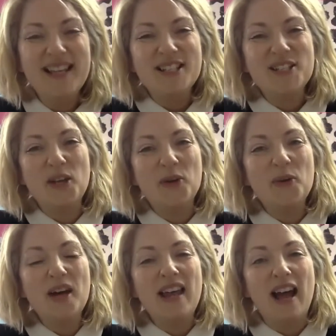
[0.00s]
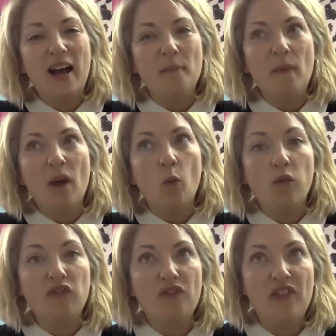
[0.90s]
So
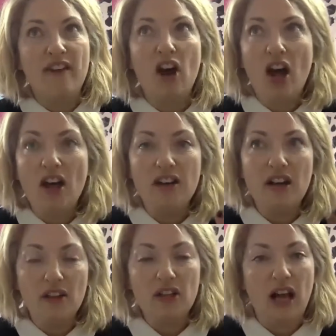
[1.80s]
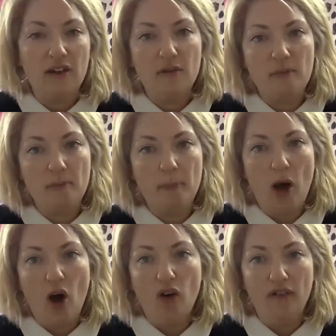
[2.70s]
there are another kind of
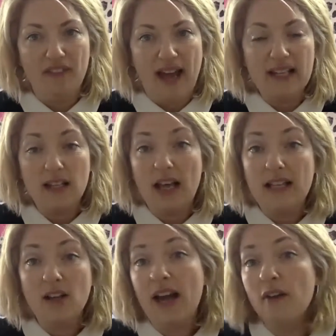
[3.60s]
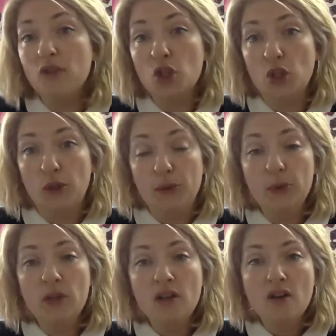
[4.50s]
part of that is I have two
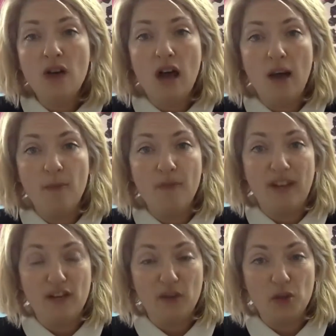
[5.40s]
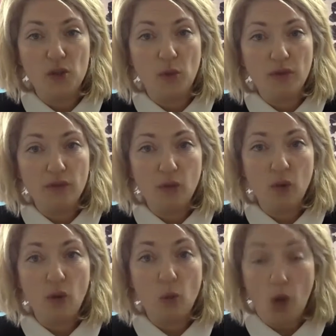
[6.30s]
value filters, one
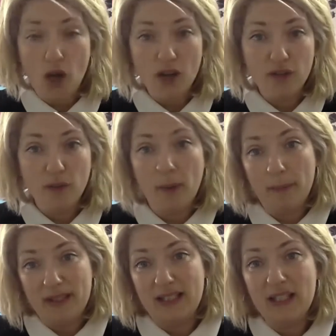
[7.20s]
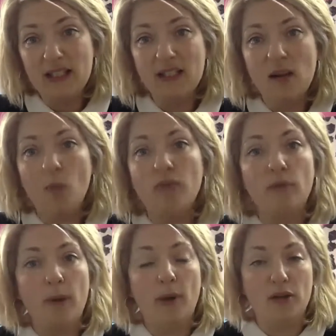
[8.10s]
for work, for my business, and one for
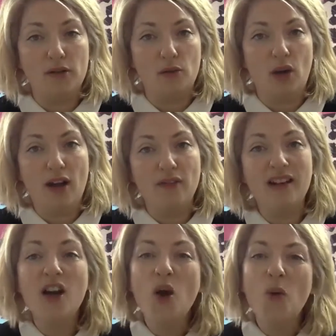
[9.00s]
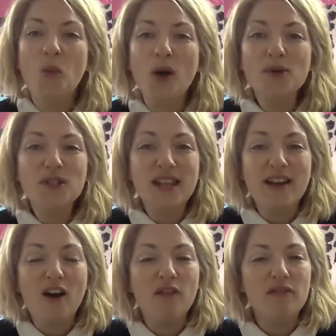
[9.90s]
my personal life. And whilst they
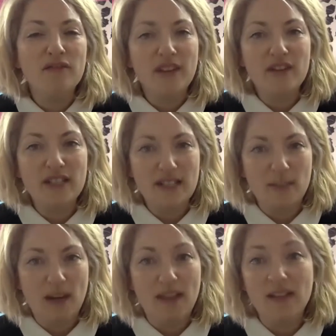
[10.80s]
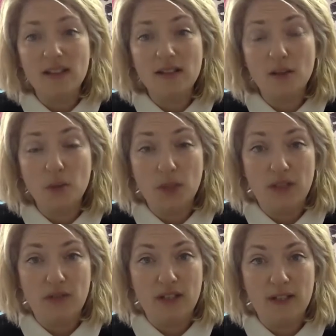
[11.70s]
are very similar, there's a subtle
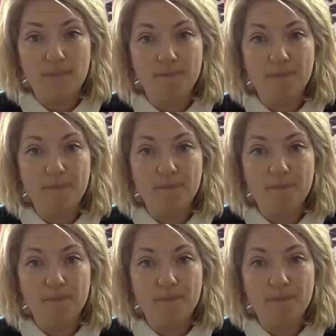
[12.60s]
difference.